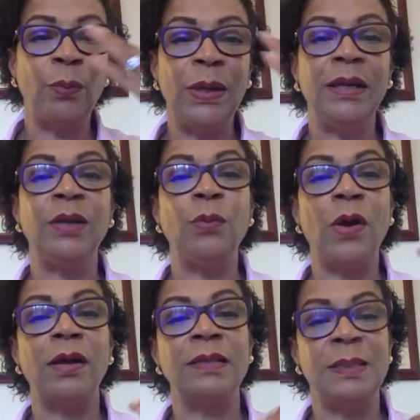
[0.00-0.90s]
we can
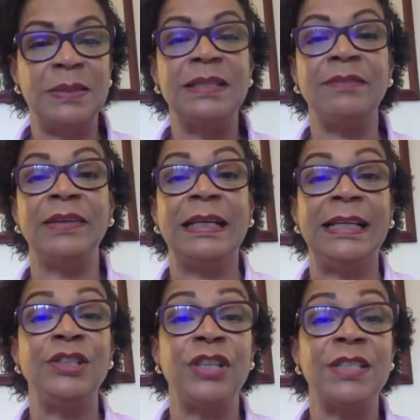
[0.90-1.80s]
work
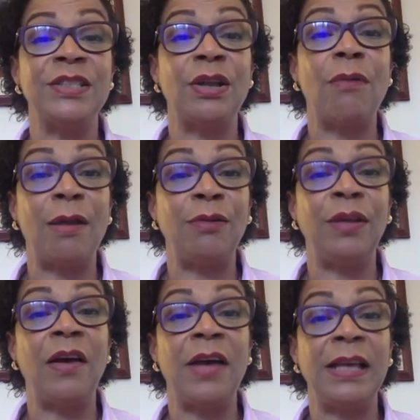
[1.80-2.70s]
specifically just around
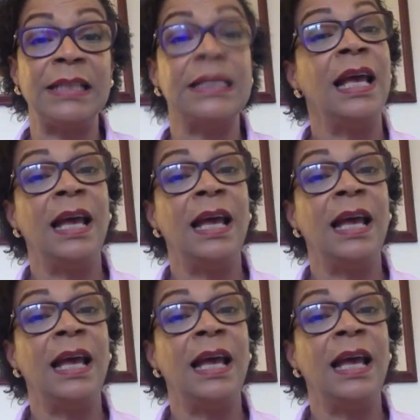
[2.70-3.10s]
the eyes.